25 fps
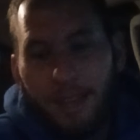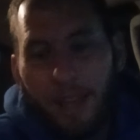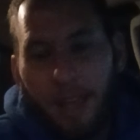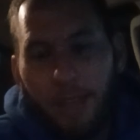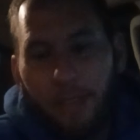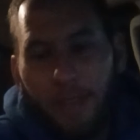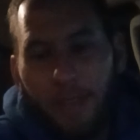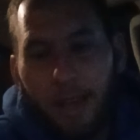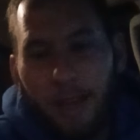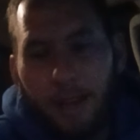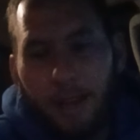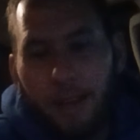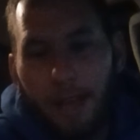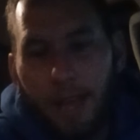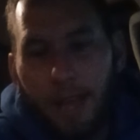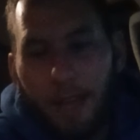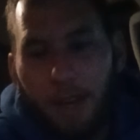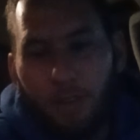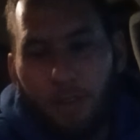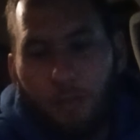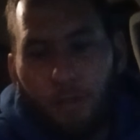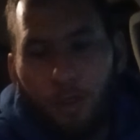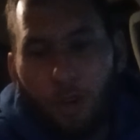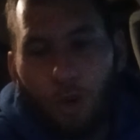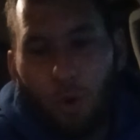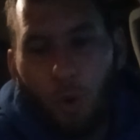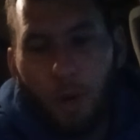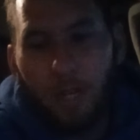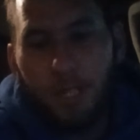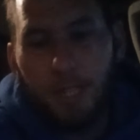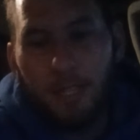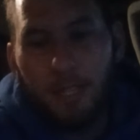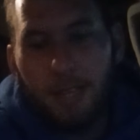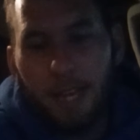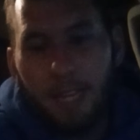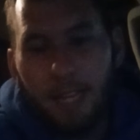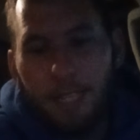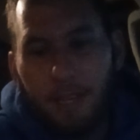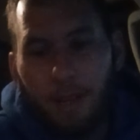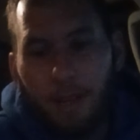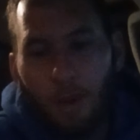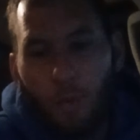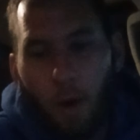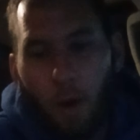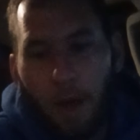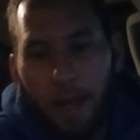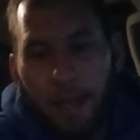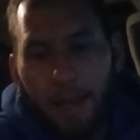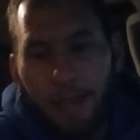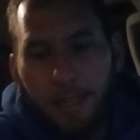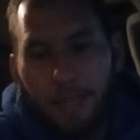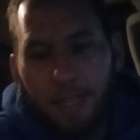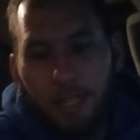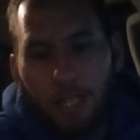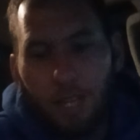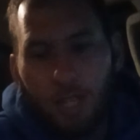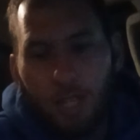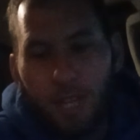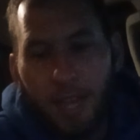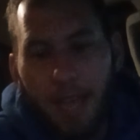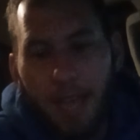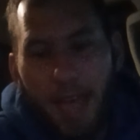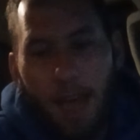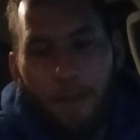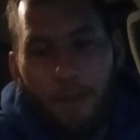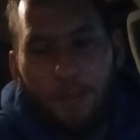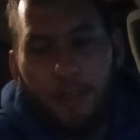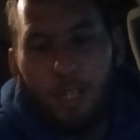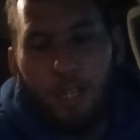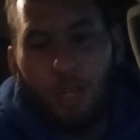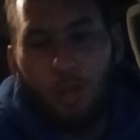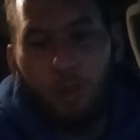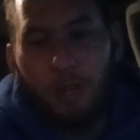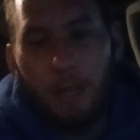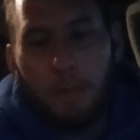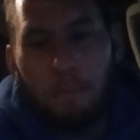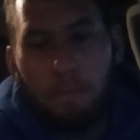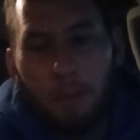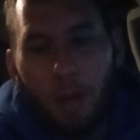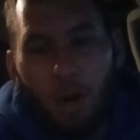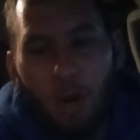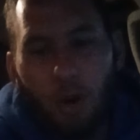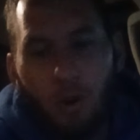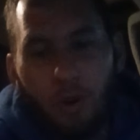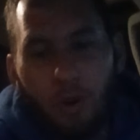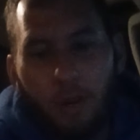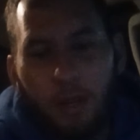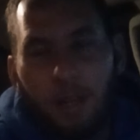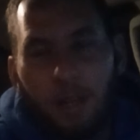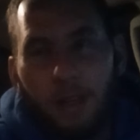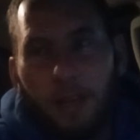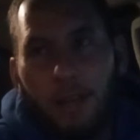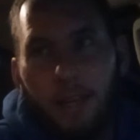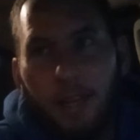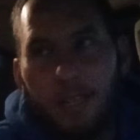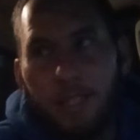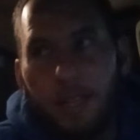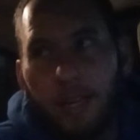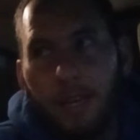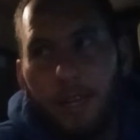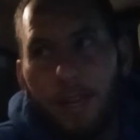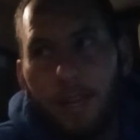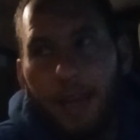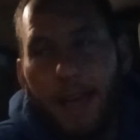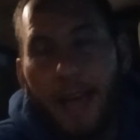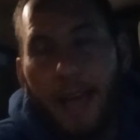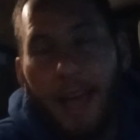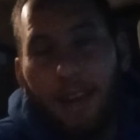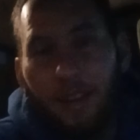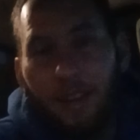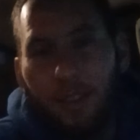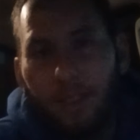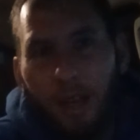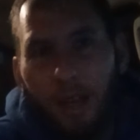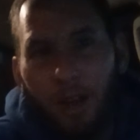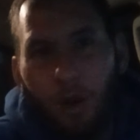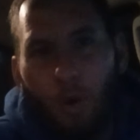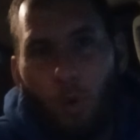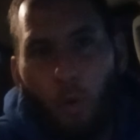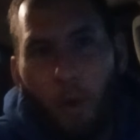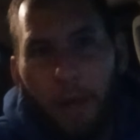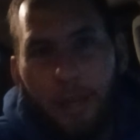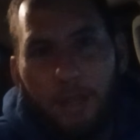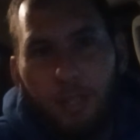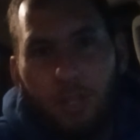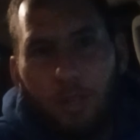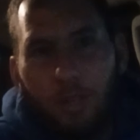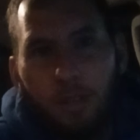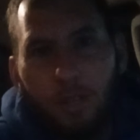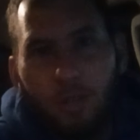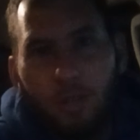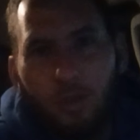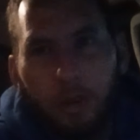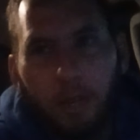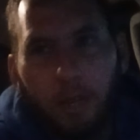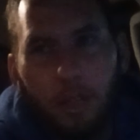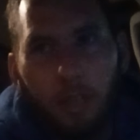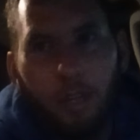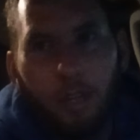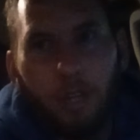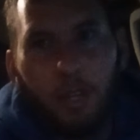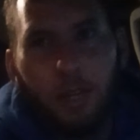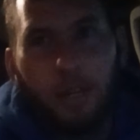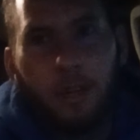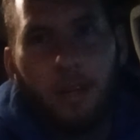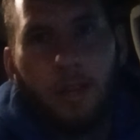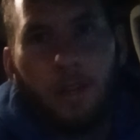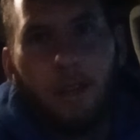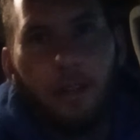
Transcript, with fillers: And then I had a few questions asking why I did such a heavy duty build, isn't going to add a lot of weight to the trailer,